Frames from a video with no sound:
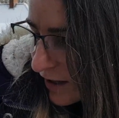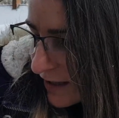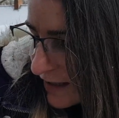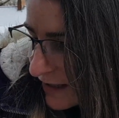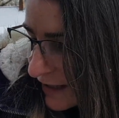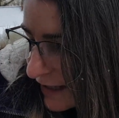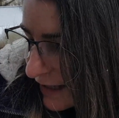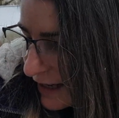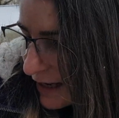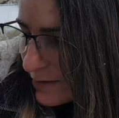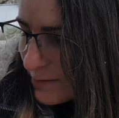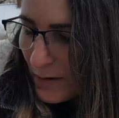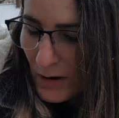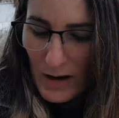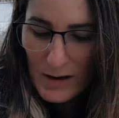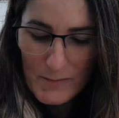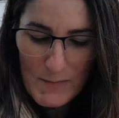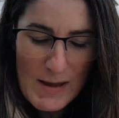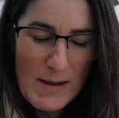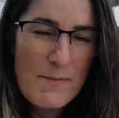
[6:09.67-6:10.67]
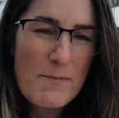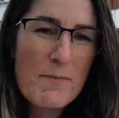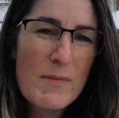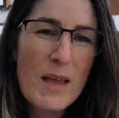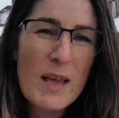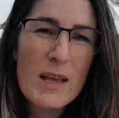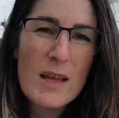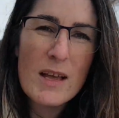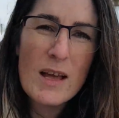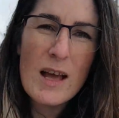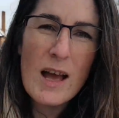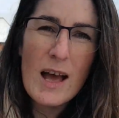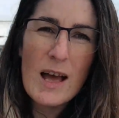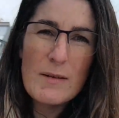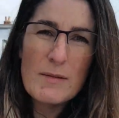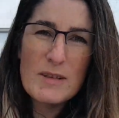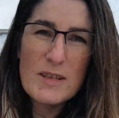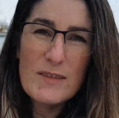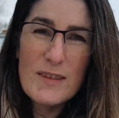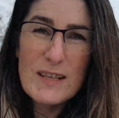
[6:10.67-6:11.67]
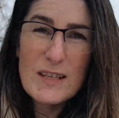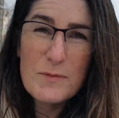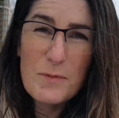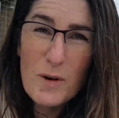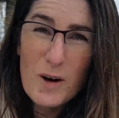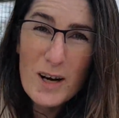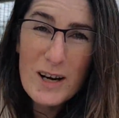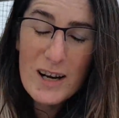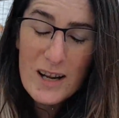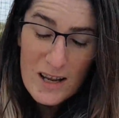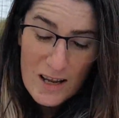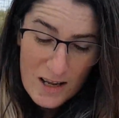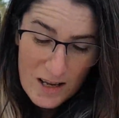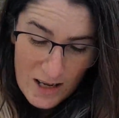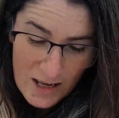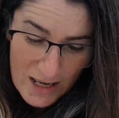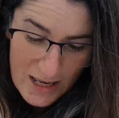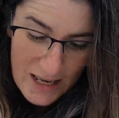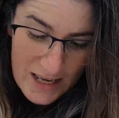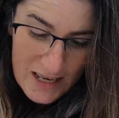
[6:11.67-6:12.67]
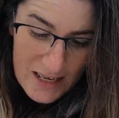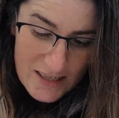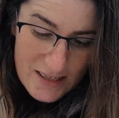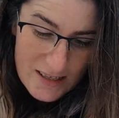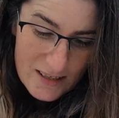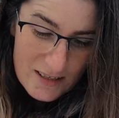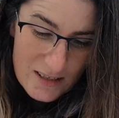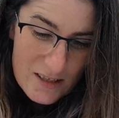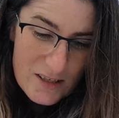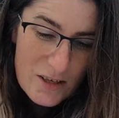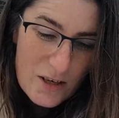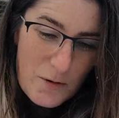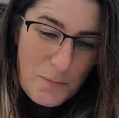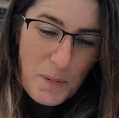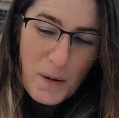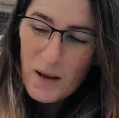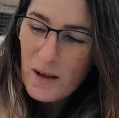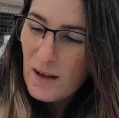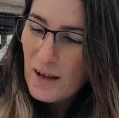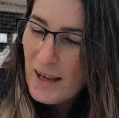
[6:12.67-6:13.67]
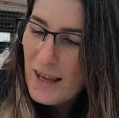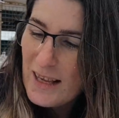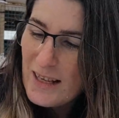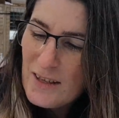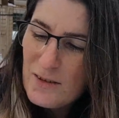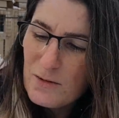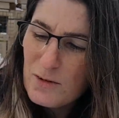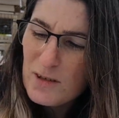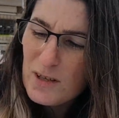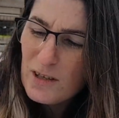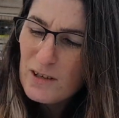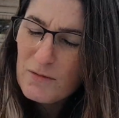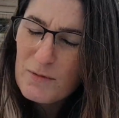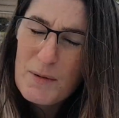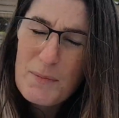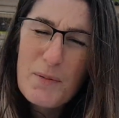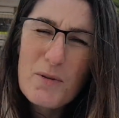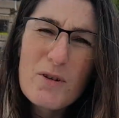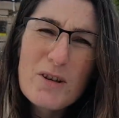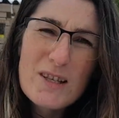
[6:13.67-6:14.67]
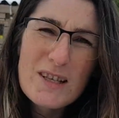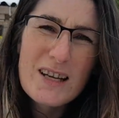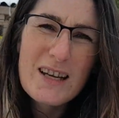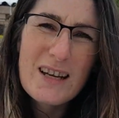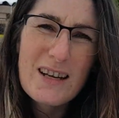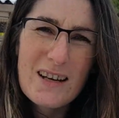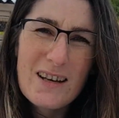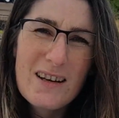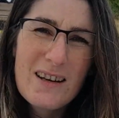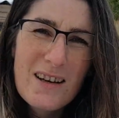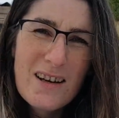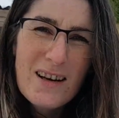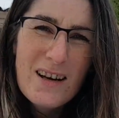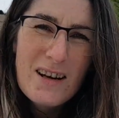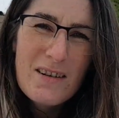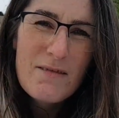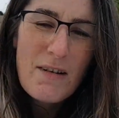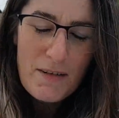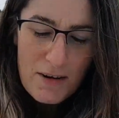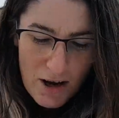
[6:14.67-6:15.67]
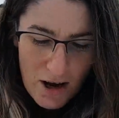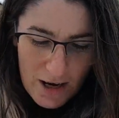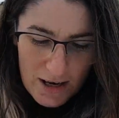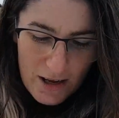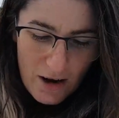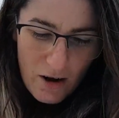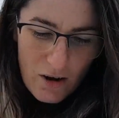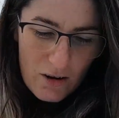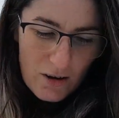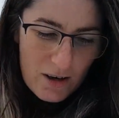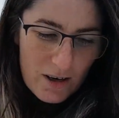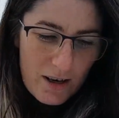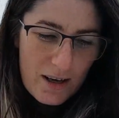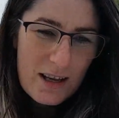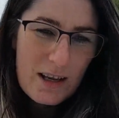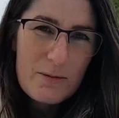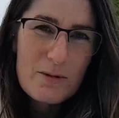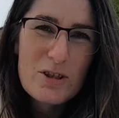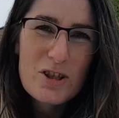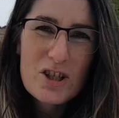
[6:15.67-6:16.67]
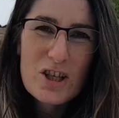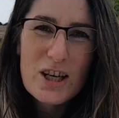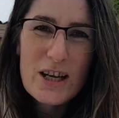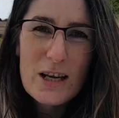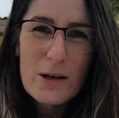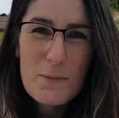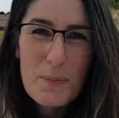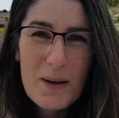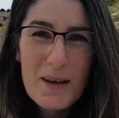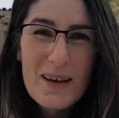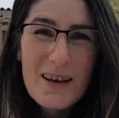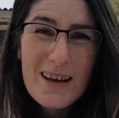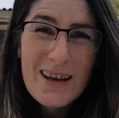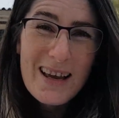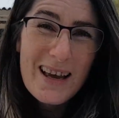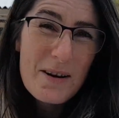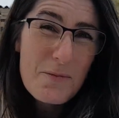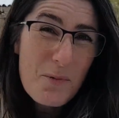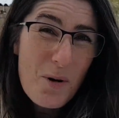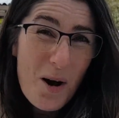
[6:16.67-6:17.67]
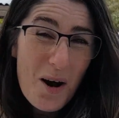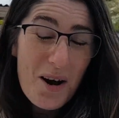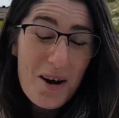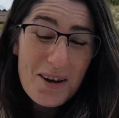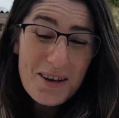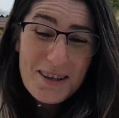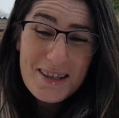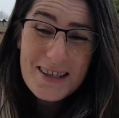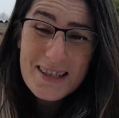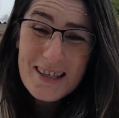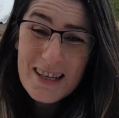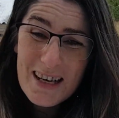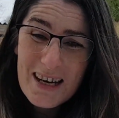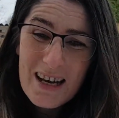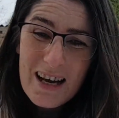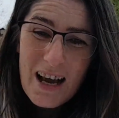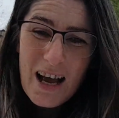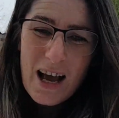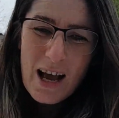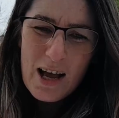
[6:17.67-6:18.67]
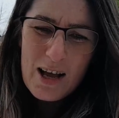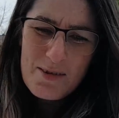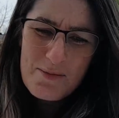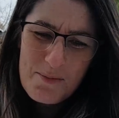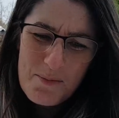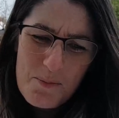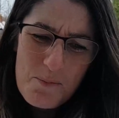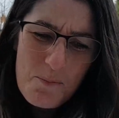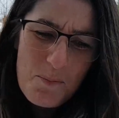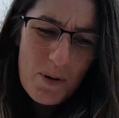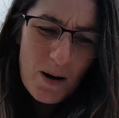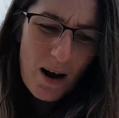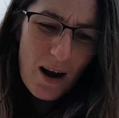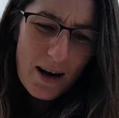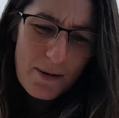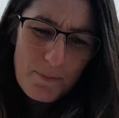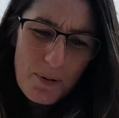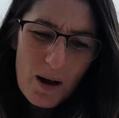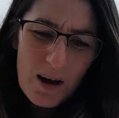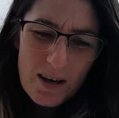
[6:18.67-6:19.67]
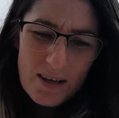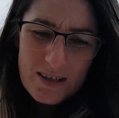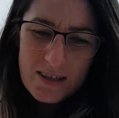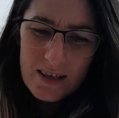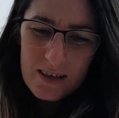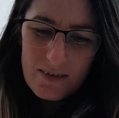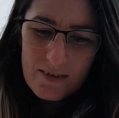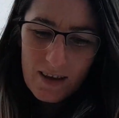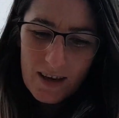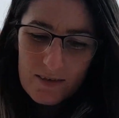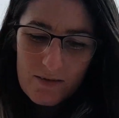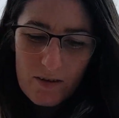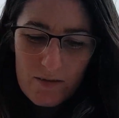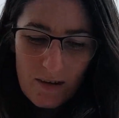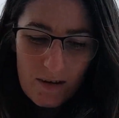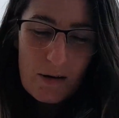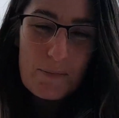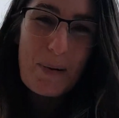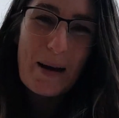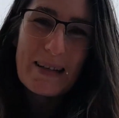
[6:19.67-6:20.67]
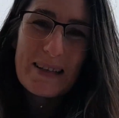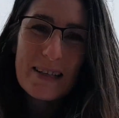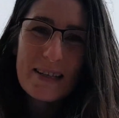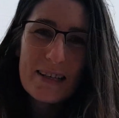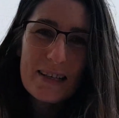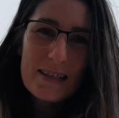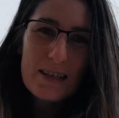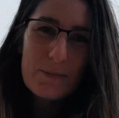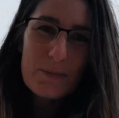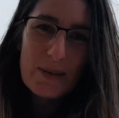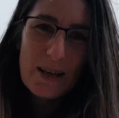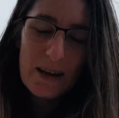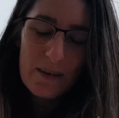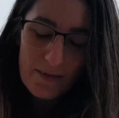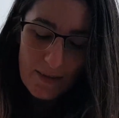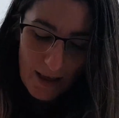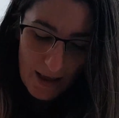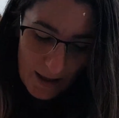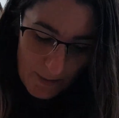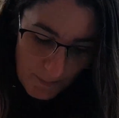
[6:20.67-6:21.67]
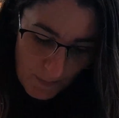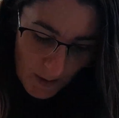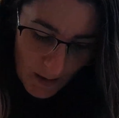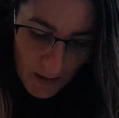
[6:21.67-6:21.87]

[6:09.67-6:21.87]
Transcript: close my boot behind me, uh, so this one isn't super, it's sort of, we bought it very early on, it was cheap, it works, um, but I personally think that there are better systems out there.